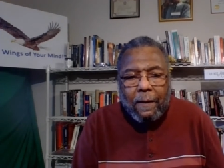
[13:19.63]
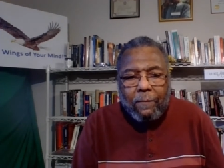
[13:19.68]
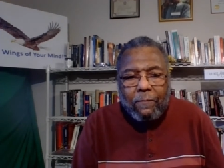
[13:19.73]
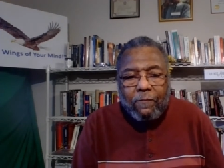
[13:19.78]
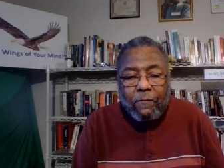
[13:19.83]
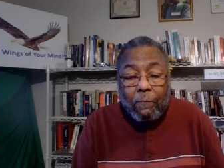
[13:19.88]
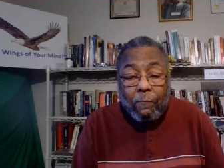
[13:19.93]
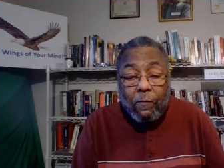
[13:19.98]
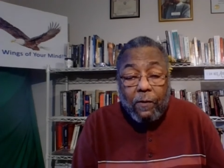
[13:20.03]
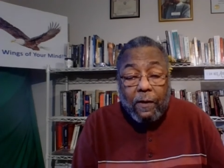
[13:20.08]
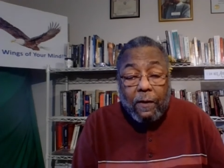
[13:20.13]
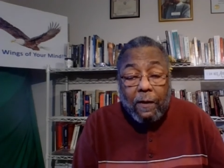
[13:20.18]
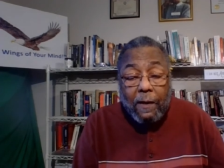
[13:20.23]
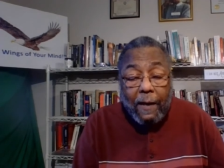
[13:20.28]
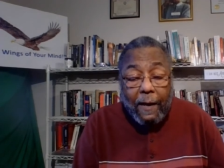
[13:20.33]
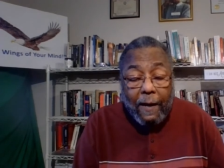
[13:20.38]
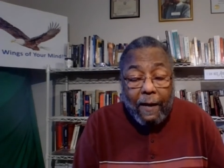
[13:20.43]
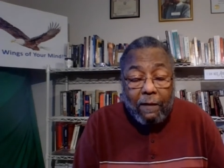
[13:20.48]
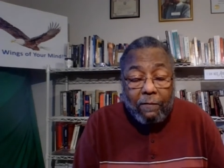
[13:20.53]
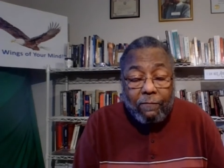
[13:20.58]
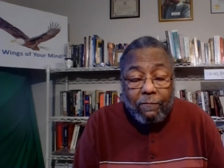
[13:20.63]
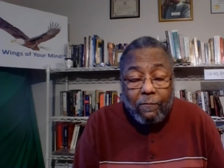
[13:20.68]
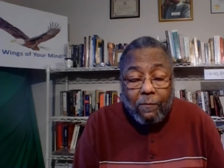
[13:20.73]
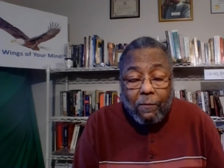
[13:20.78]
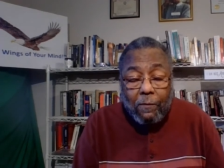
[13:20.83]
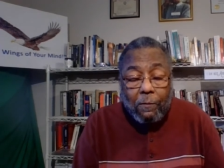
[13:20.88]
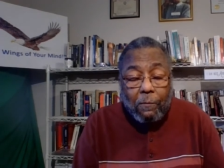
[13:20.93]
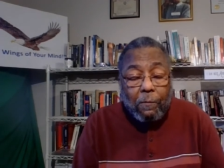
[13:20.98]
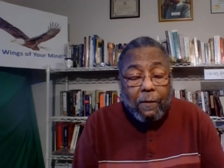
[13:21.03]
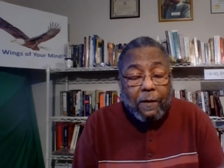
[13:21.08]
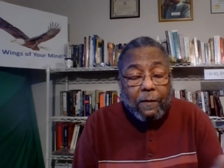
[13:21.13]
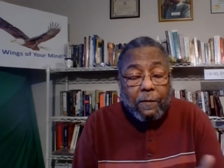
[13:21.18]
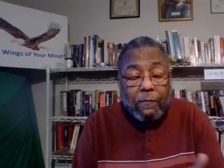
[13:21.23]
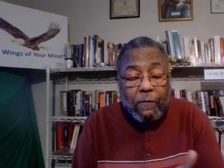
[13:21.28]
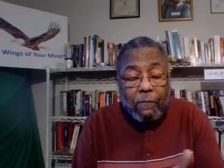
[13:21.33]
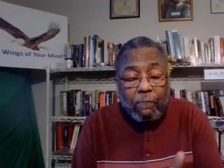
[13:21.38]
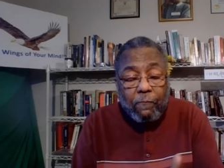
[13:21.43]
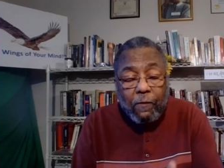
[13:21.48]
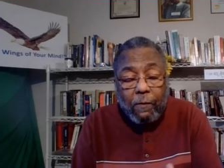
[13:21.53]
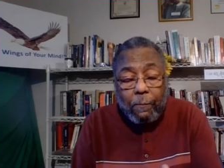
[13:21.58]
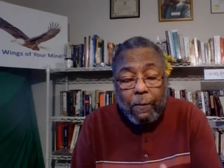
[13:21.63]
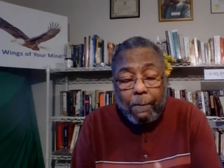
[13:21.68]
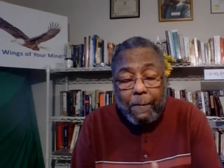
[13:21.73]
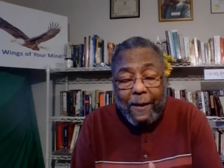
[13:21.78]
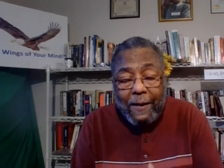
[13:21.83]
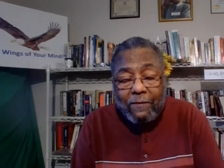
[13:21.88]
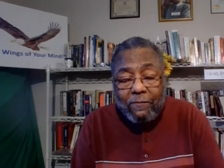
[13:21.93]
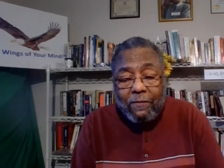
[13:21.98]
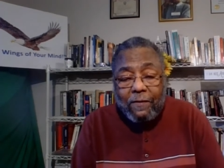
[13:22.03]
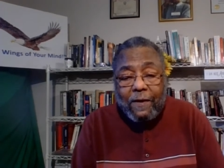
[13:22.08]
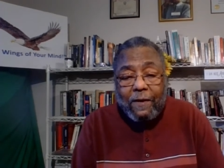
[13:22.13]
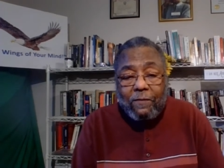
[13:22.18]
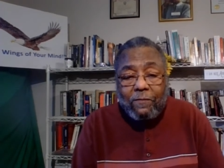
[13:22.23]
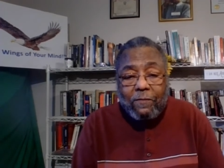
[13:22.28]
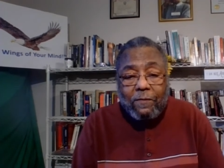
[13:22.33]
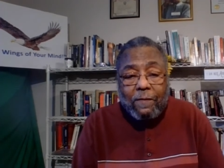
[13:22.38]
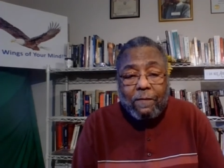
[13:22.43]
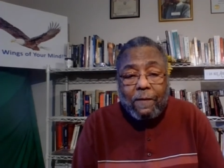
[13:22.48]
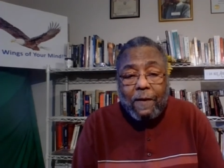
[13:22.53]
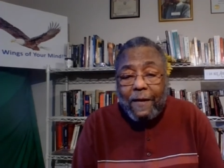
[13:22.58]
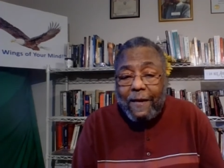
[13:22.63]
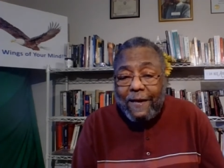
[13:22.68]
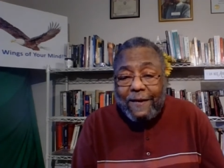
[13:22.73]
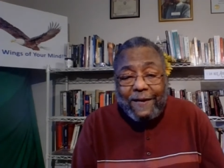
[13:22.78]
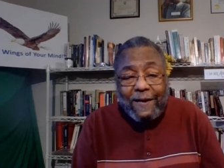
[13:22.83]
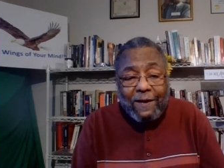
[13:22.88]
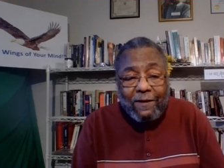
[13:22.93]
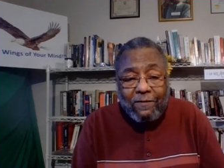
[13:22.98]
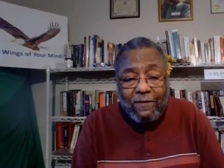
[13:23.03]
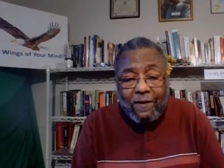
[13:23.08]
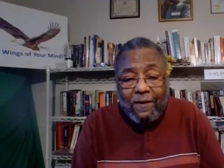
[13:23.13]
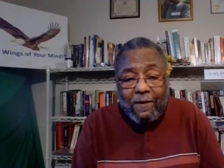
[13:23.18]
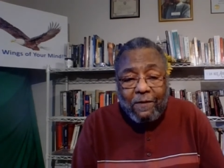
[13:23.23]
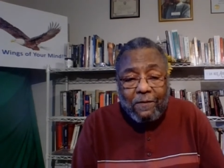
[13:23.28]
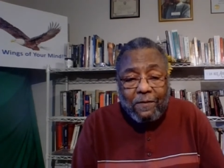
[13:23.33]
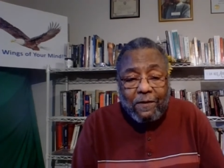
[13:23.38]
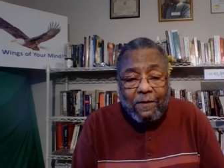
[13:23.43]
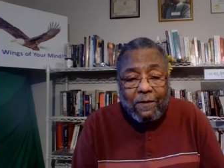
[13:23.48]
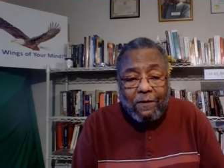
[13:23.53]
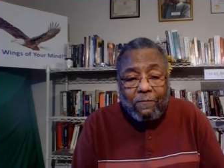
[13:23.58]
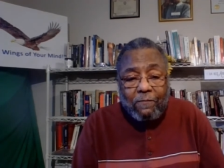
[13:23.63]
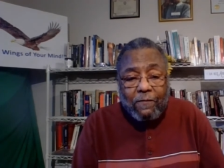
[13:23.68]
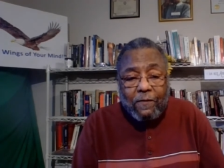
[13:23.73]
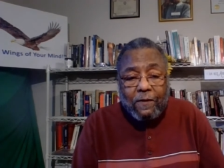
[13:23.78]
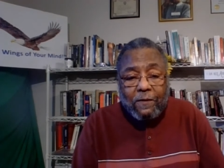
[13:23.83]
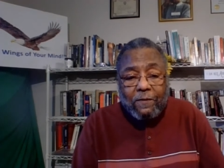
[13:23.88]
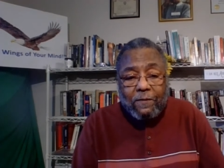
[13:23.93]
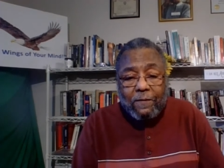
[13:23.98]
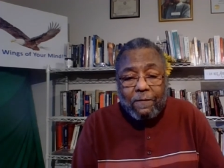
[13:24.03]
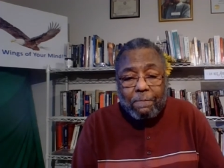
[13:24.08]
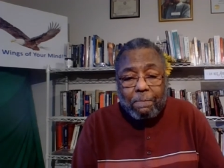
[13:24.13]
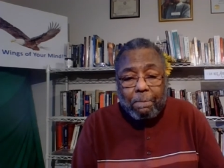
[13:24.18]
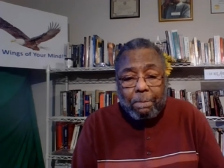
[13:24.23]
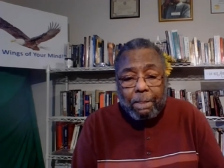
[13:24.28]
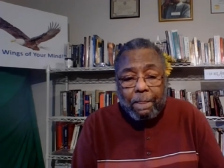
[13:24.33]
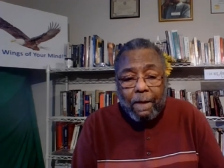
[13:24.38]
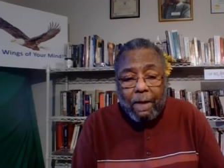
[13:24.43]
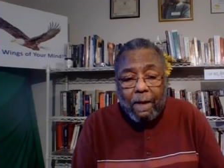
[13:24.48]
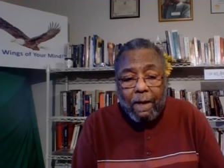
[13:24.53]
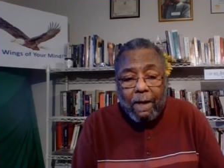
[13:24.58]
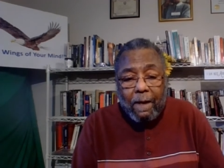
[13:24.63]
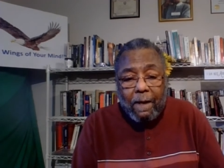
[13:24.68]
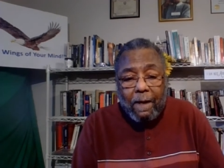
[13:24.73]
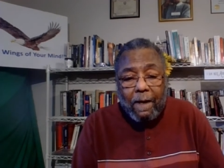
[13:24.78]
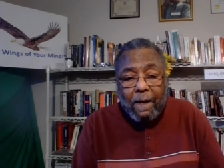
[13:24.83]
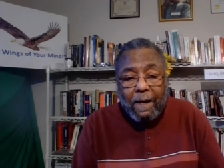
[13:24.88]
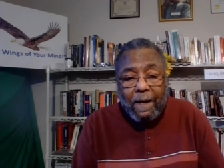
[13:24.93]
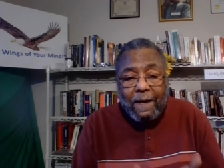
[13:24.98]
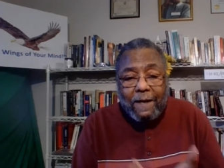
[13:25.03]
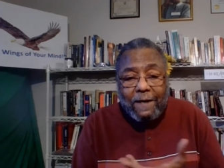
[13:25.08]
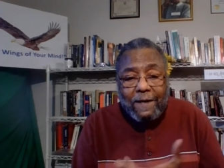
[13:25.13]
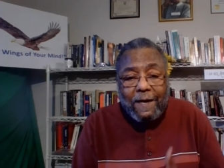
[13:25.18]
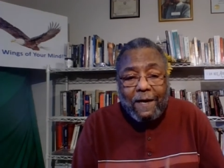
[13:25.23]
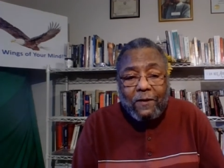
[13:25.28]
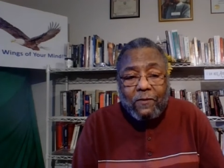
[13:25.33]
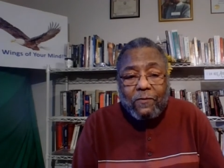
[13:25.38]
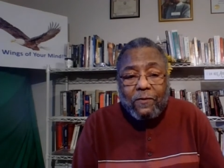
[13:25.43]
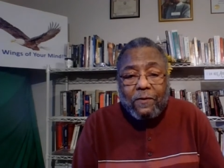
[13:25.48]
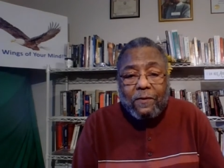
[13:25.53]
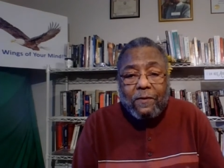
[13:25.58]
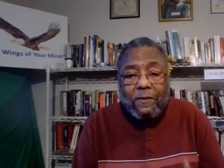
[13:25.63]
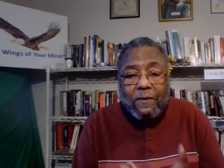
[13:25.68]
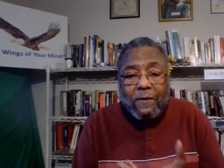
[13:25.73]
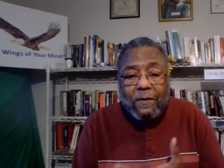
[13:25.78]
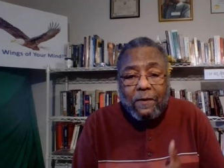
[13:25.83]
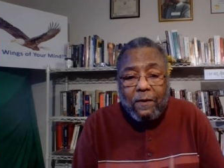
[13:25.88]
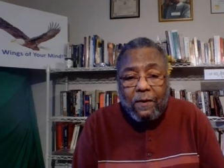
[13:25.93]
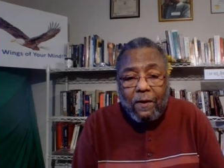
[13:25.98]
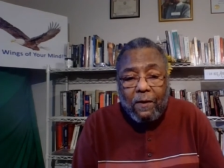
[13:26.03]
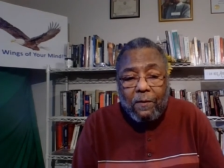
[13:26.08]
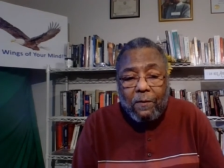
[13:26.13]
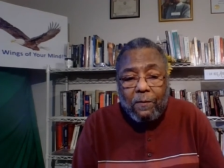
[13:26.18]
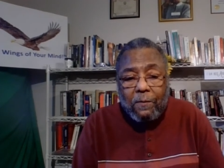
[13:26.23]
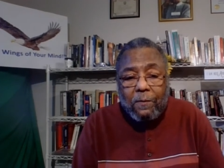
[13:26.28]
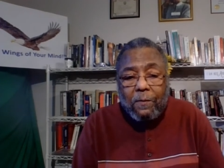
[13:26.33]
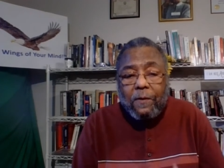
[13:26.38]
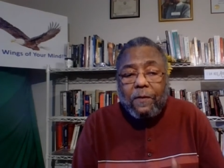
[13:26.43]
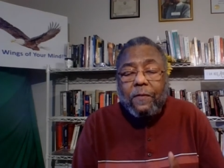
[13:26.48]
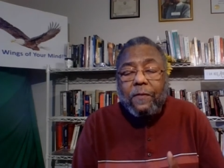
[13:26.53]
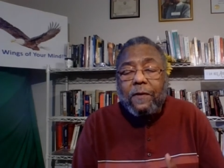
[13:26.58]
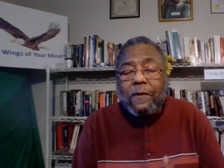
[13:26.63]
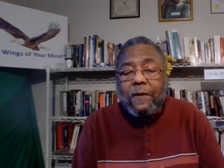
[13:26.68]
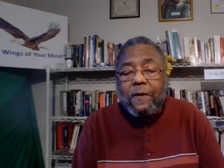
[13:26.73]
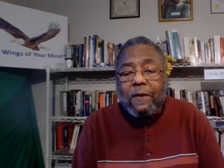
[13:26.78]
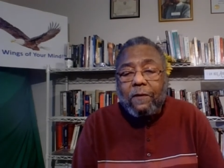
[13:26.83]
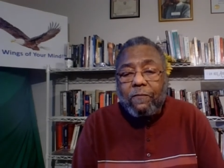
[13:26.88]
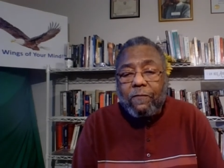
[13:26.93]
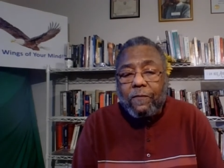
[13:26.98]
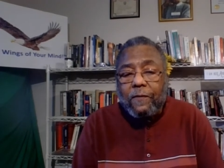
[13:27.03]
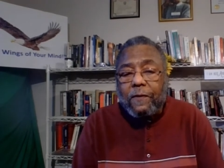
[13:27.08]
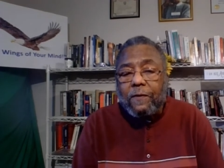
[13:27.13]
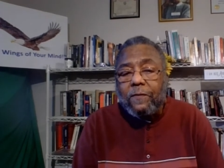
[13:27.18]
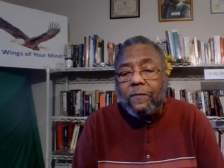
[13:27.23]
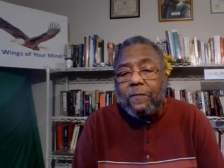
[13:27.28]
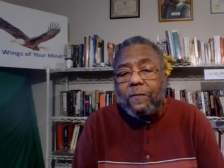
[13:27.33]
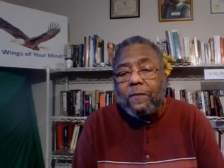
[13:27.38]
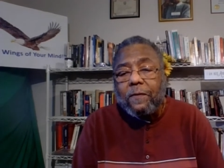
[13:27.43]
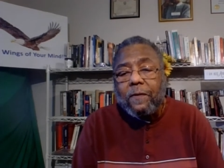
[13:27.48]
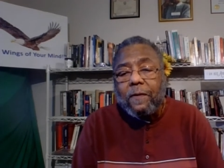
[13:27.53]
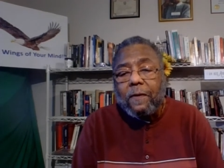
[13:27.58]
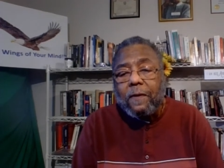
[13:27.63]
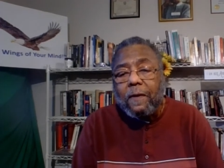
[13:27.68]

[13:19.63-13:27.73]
from real life or from imagination. It doesn't know the difference. It doesn't know the difference.